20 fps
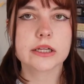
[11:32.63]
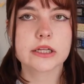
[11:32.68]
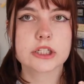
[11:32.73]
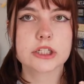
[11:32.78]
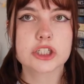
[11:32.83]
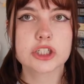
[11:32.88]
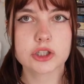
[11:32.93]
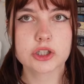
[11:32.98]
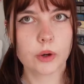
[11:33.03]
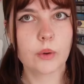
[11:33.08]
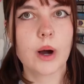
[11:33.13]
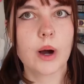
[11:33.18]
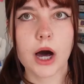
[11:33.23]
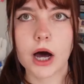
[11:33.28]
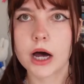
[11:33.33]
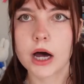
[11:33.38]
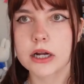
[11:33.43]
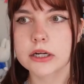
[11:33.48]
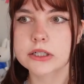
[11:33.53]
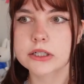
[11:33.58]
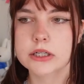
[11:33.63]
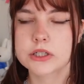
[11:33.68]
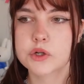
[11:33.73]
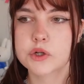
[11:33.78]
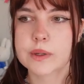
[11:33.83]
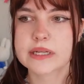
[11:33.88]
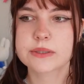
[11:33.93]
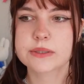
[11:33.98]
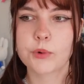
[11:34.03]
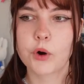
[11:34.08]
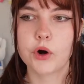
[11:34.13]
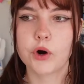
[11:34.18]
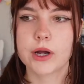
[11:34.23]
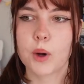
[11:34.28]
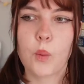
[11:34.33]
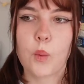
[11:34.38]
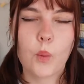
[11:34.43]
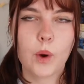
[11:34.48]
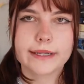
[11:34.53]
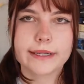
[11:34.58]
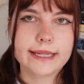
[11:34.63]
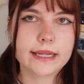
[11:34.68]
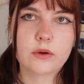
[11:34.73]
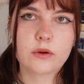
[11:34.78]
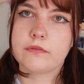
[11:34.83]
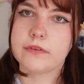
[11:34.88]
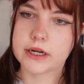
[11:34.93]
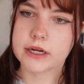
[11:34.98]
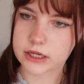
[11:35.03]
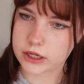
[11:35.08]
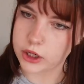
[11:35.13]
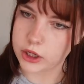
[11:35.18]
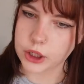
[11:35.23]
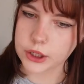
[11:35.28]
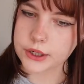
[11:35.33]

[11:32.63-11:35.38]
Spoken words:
so hard to export one little video.